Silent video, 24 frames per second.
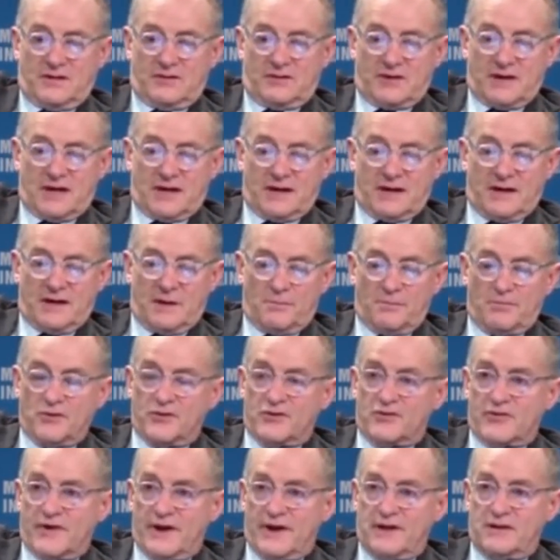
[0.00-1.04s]
It's got an
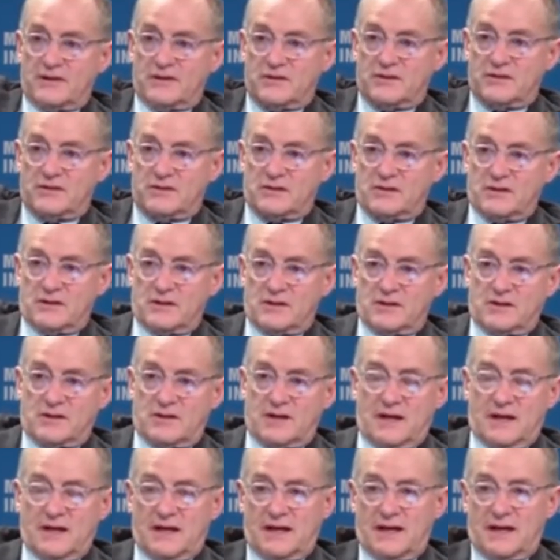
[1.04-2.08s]
upward trend
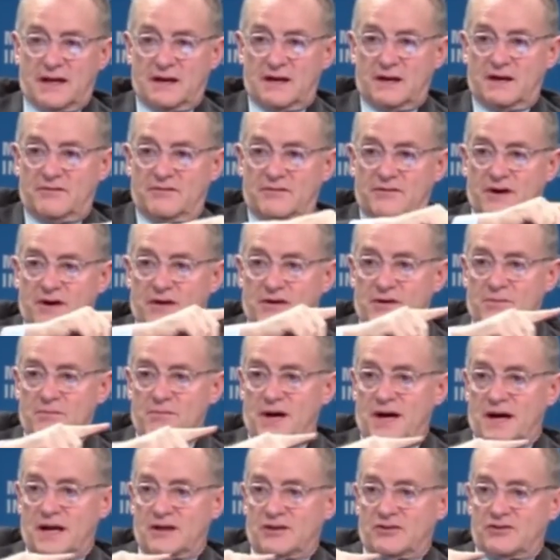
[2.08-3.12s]
and very
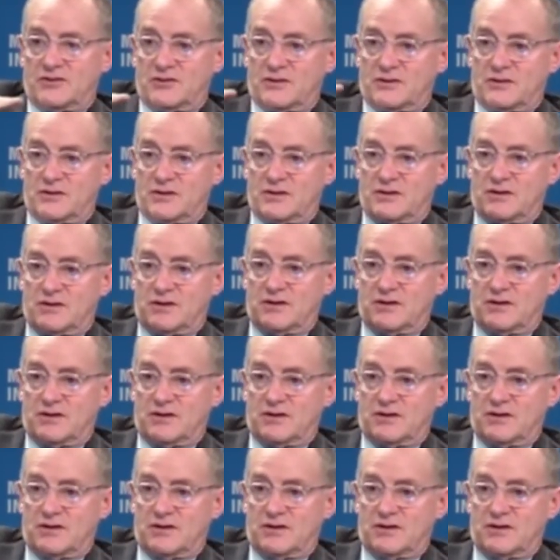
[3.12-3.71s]
modest